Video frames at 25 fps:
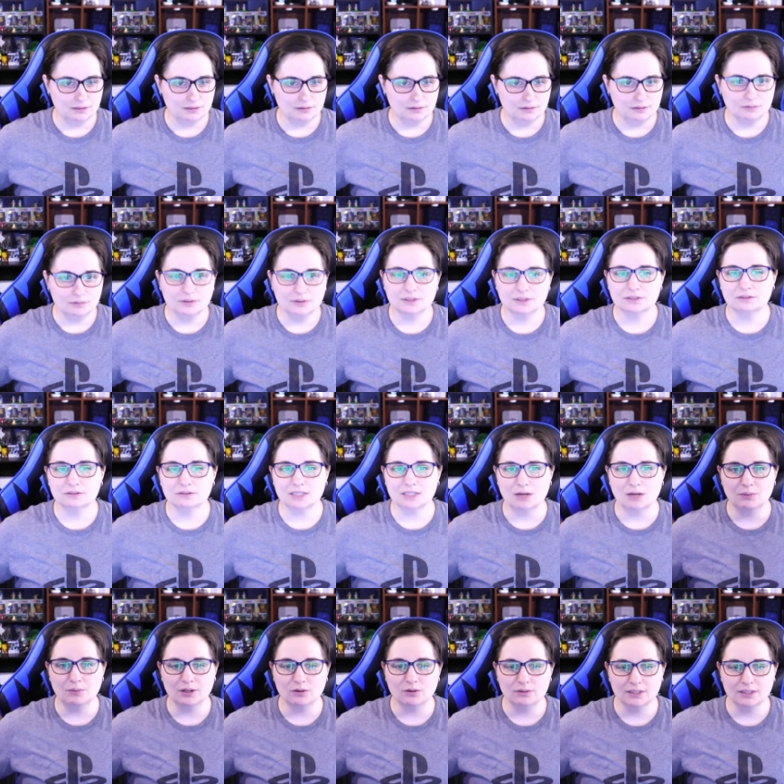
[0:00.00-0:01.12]
Let's go. I
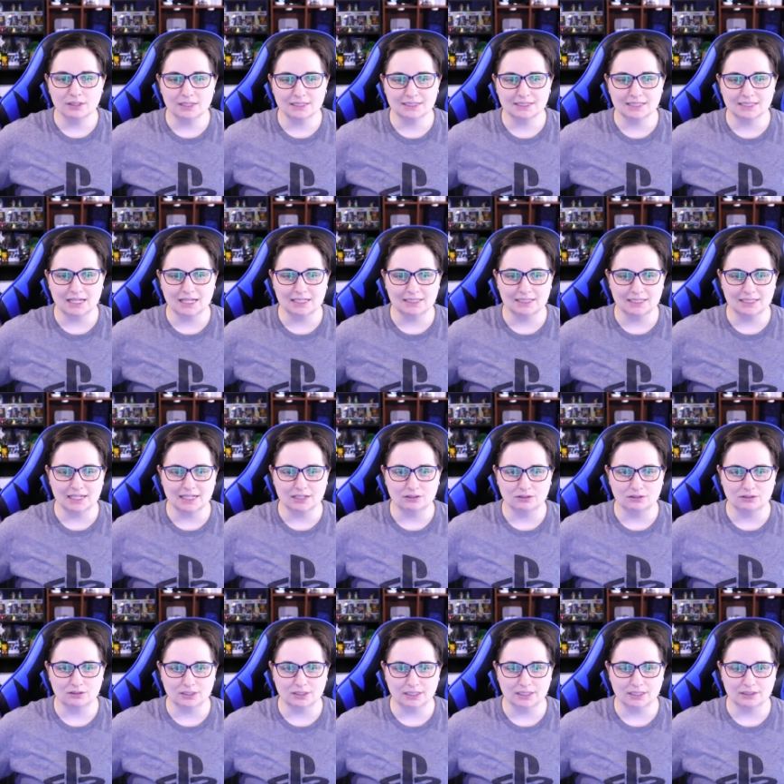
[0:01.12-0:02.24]
want to go to this side and take a
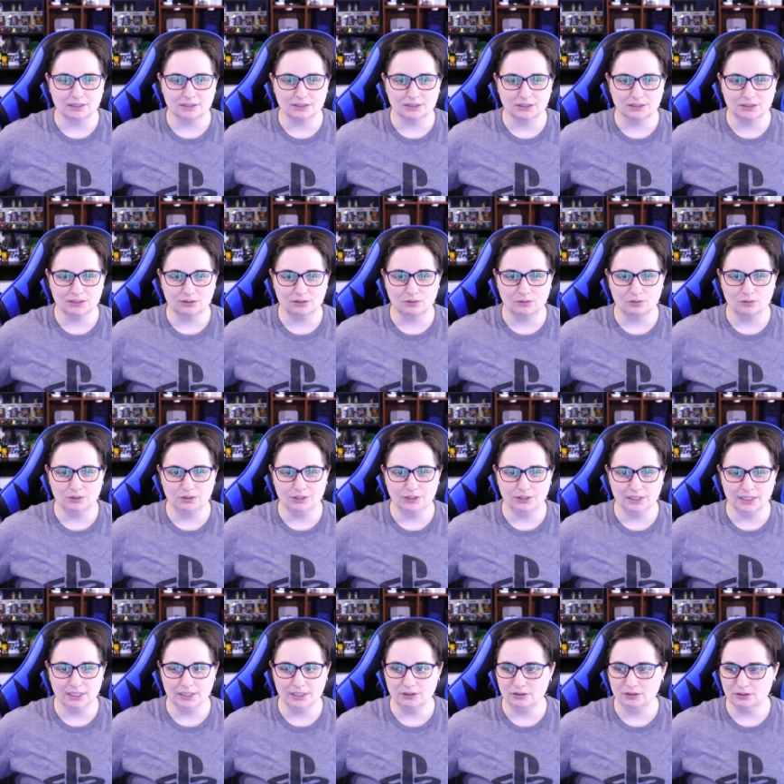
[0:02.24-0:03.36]
look here. So you
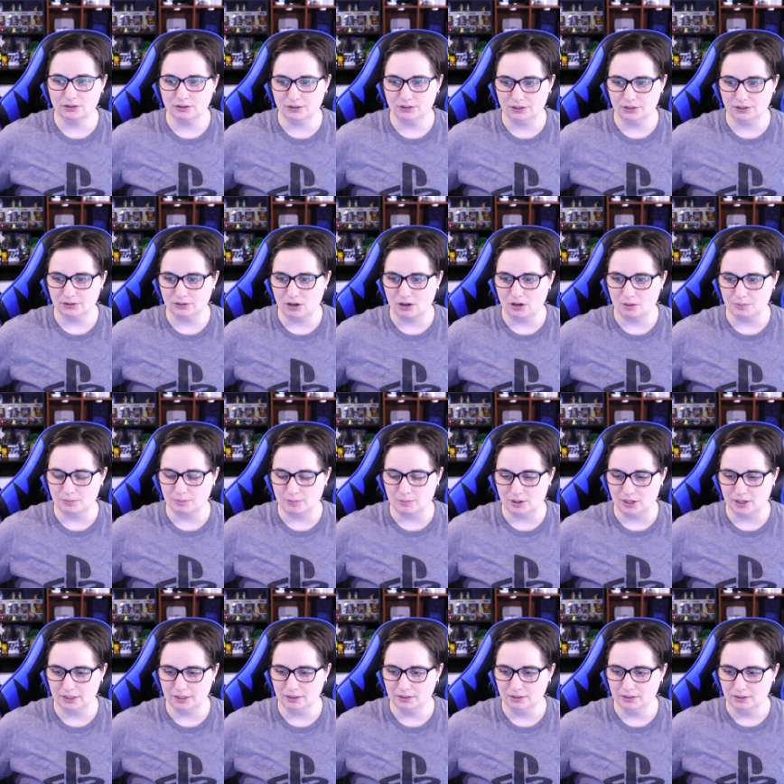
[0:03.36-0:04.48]
get your
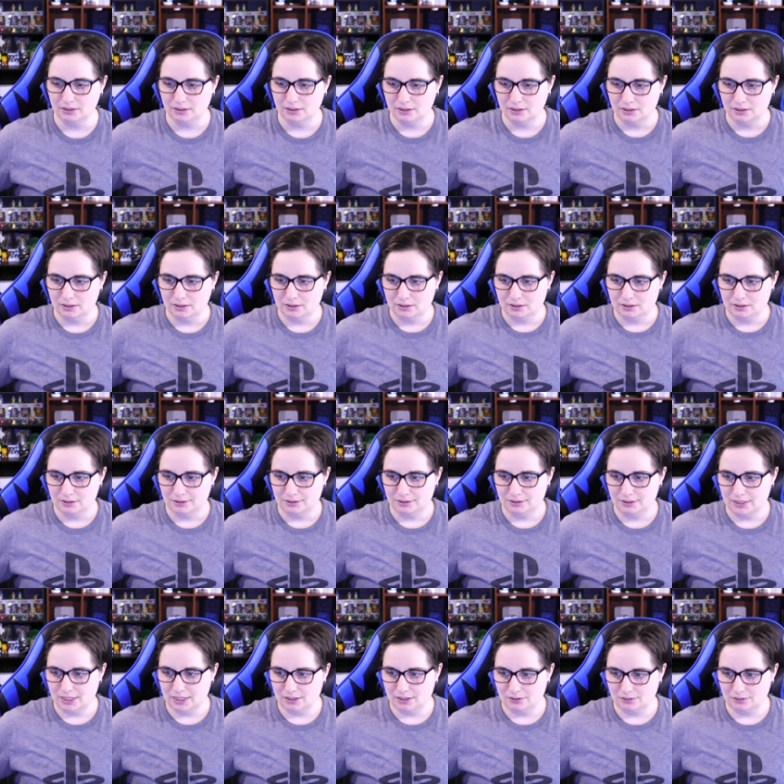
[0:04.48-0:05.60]
Gobblemon.
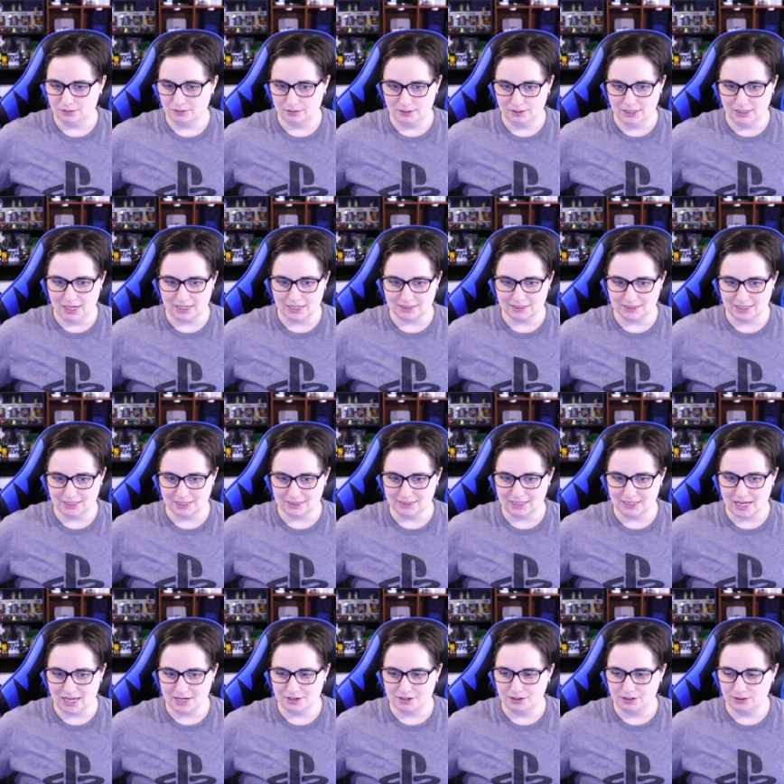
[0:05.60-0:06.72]
Now, yes, that's
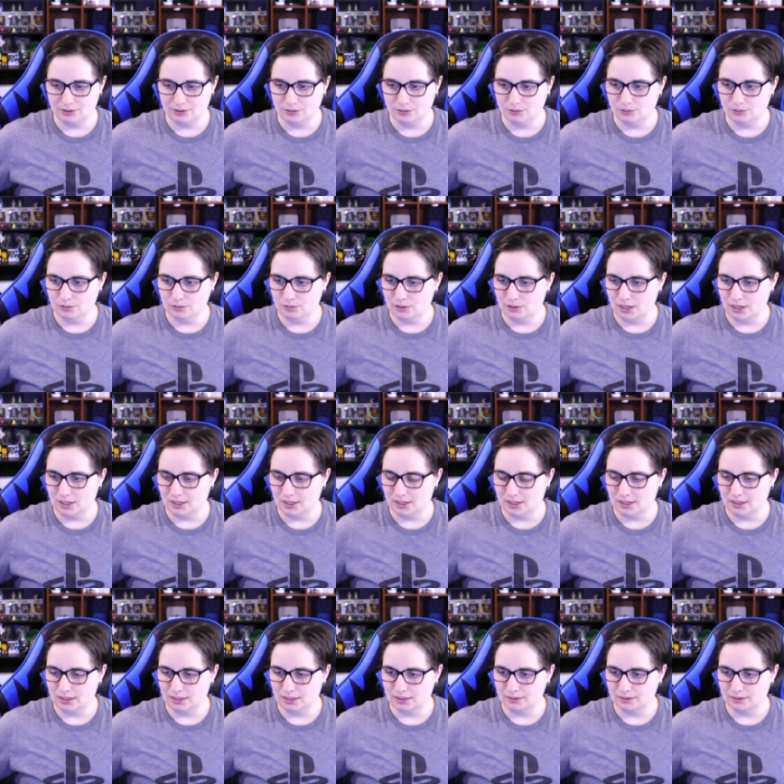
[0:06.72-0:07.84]
that new
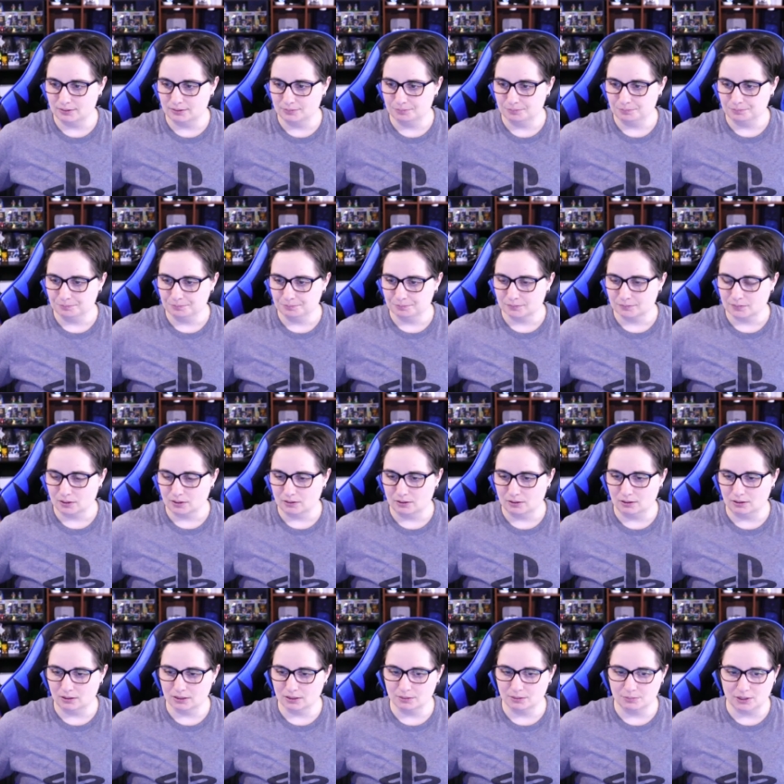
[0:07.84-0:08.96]

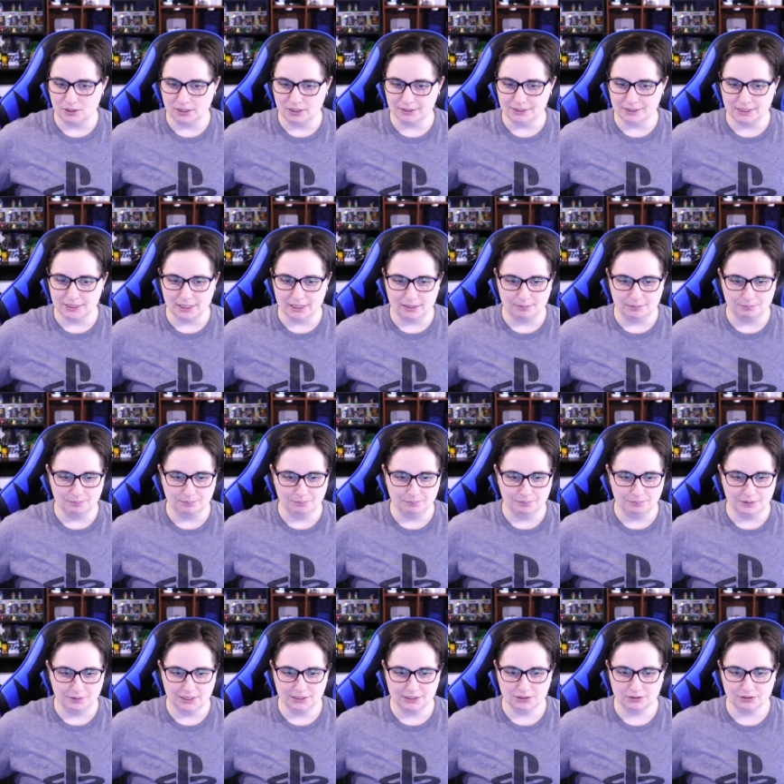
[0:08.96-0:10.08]
Agumon dim.
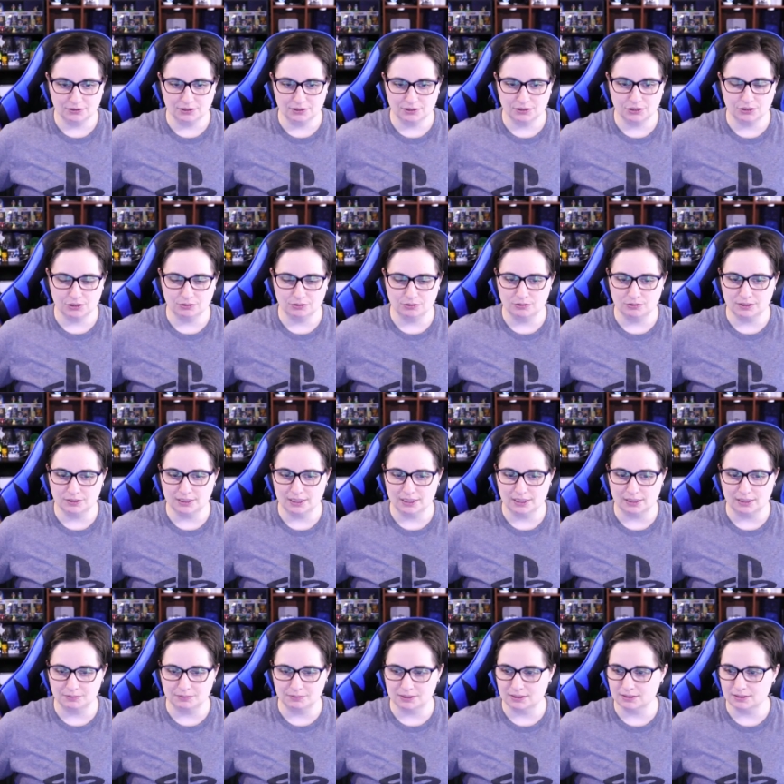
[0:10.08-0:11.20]
These are the two new
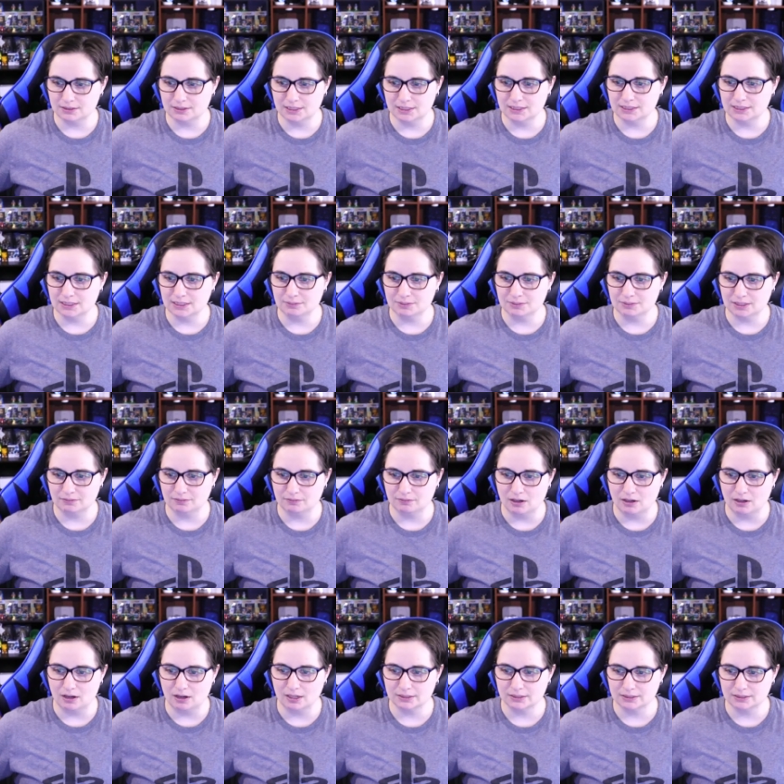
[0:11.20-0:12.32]
dims. These dims have
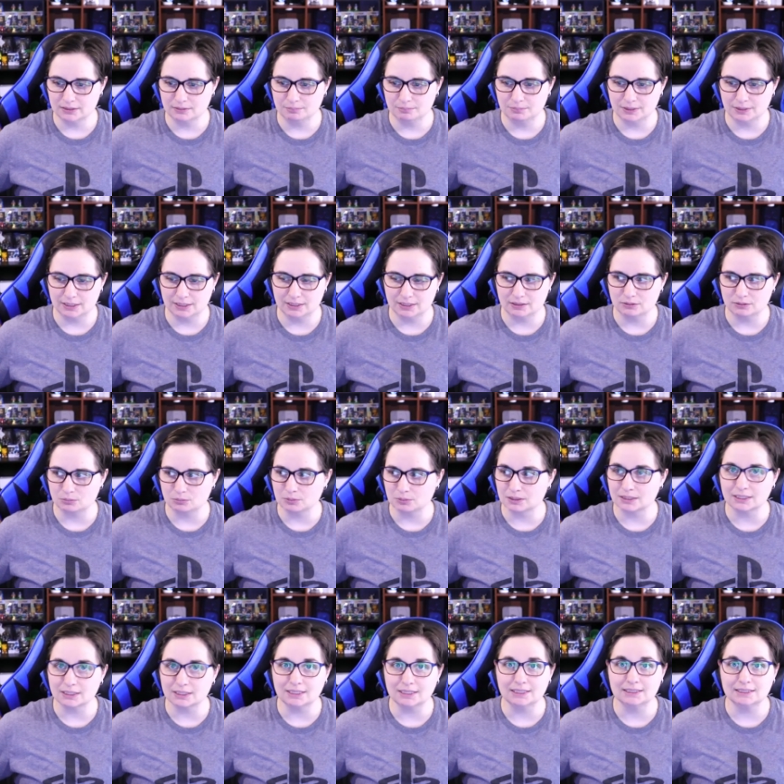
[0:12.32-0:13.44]
not been
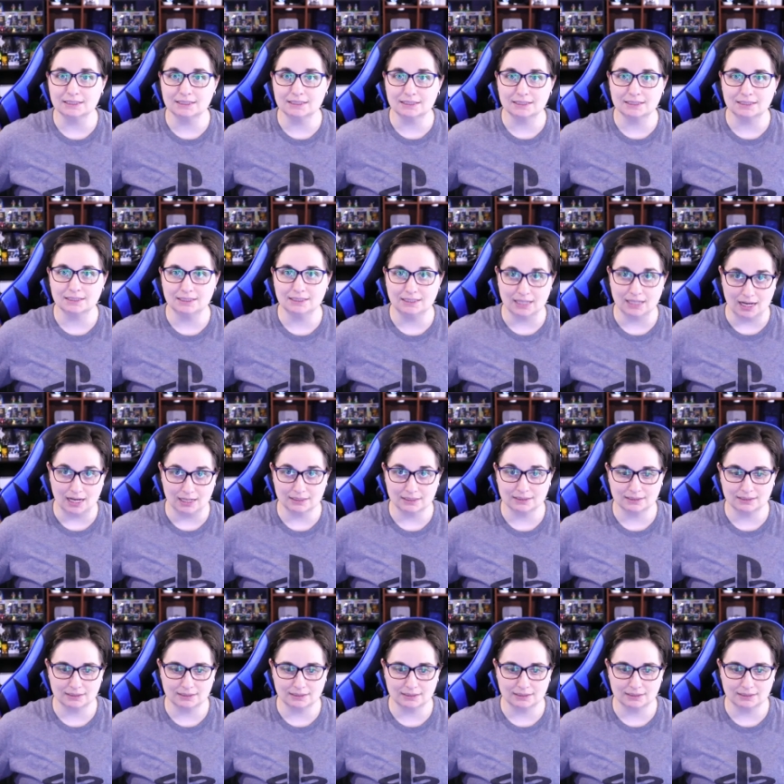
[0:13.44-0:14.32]
released yet.